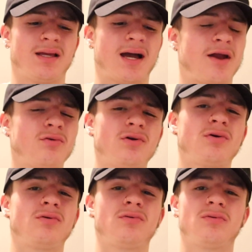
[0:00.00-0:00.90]
I don't
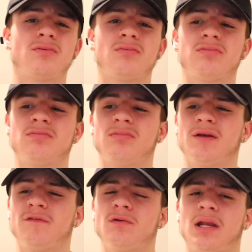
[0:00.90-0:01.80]
know
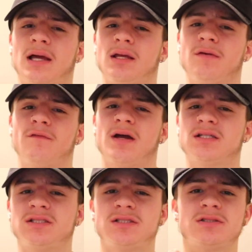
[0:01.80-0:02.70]
if you like
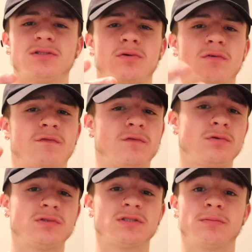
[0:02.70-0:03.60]
veggies or
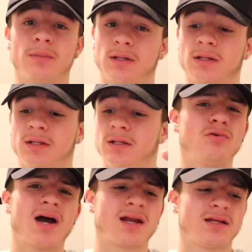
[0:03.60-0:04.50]
fruits, but you
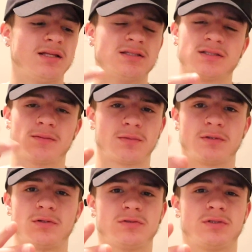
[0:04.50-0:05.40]
gotta eat some of
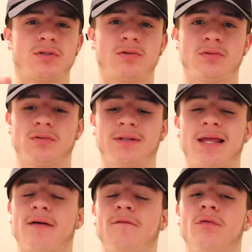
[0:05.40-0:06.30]
those, you know. They
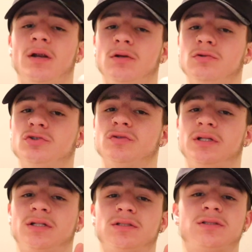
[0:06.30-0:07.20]
have great
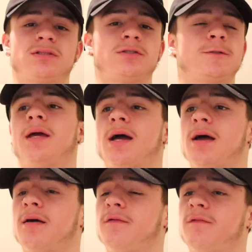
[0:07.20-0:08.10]
nutrients. They
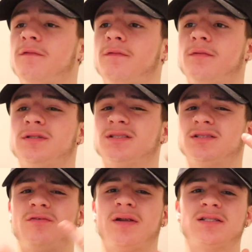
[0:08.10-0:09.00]
have
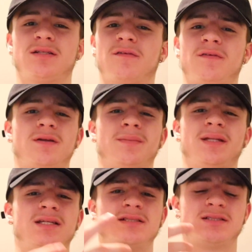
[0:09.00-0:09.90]
just great stuff in them, and
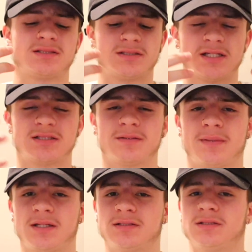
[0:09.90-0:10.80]
they just taste
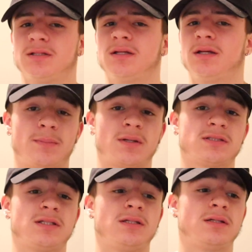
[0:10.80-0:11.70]
amazing.
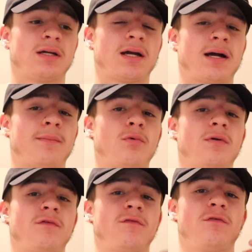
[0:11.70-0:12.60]
Personally, I'm more
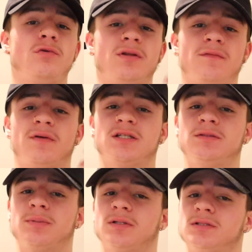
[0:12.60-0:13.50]
of a fruit than
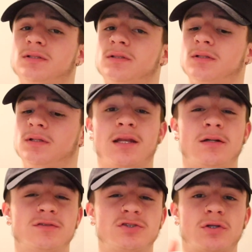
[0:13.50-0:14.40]
veggie person. I
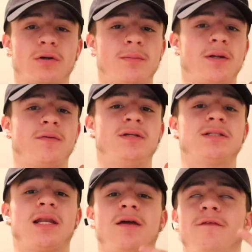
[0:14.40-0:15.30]
love strawberries,
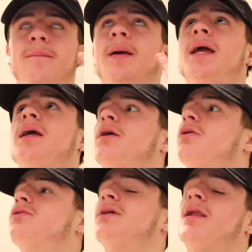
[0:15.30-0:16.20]
I love
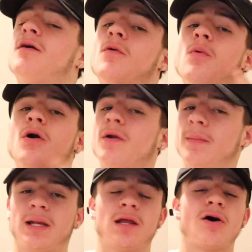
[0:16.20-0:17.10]
mangoes, I love
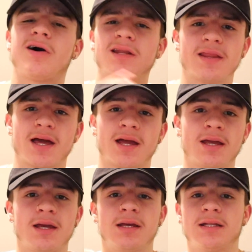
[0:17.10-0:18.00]
watermelon, all of that.
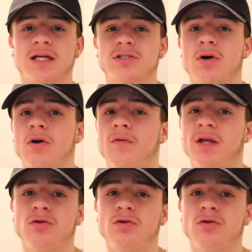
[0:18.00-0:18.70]
That's all great.